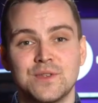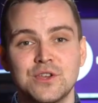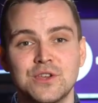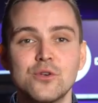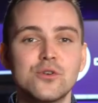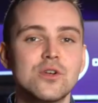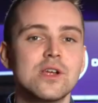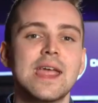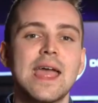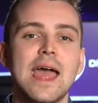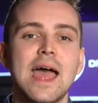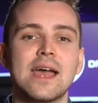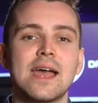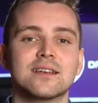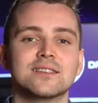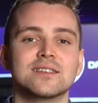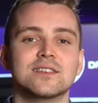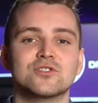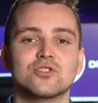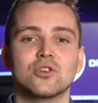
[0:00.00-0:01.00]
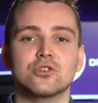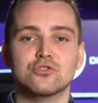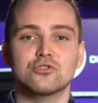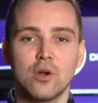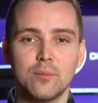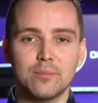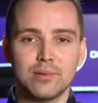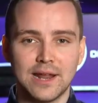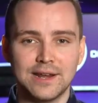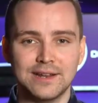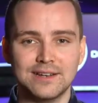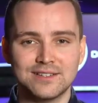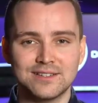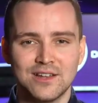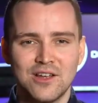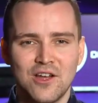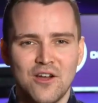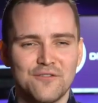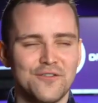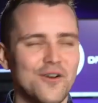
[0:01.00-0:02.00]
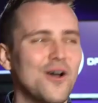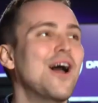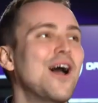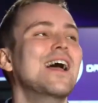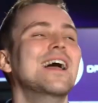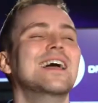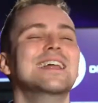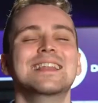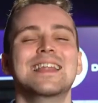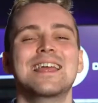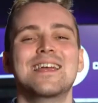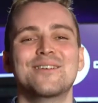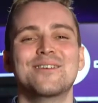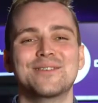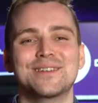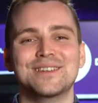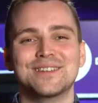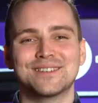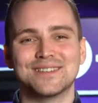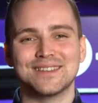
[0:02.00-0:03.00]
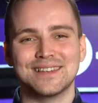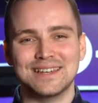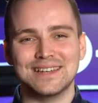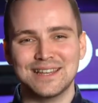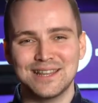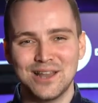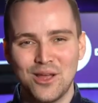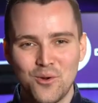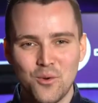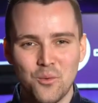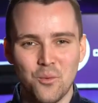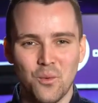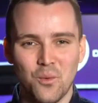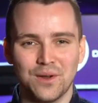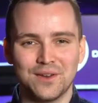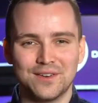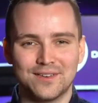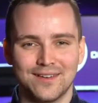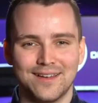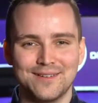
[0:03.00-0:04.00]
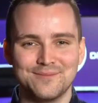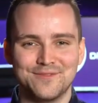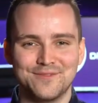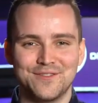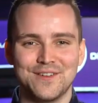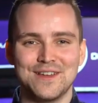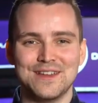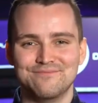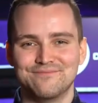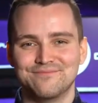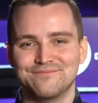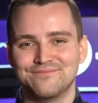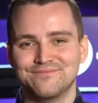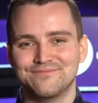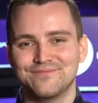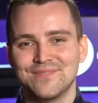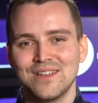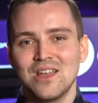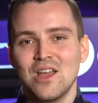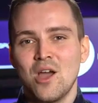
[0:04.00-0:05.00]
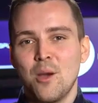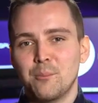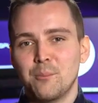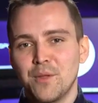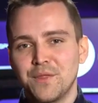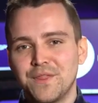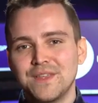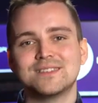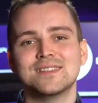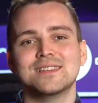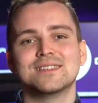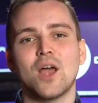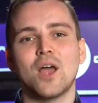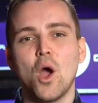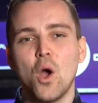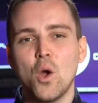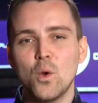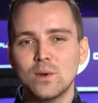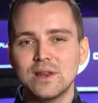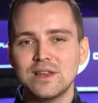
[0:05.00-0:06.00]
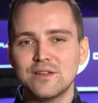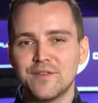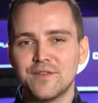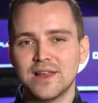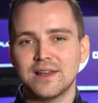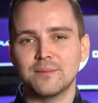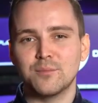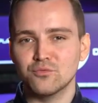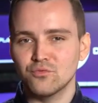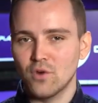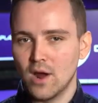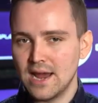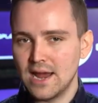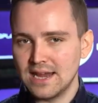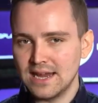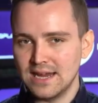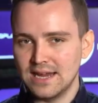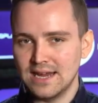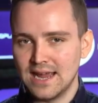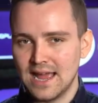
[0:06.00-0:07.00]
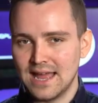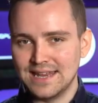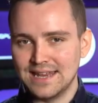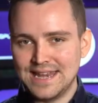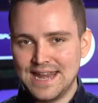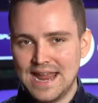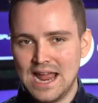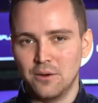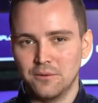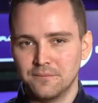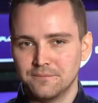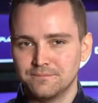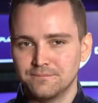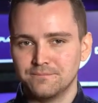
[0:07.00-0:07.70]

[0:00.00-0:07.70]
you can get access to Droplanet for a hilariously low one-time fee. But this is only available right here and now.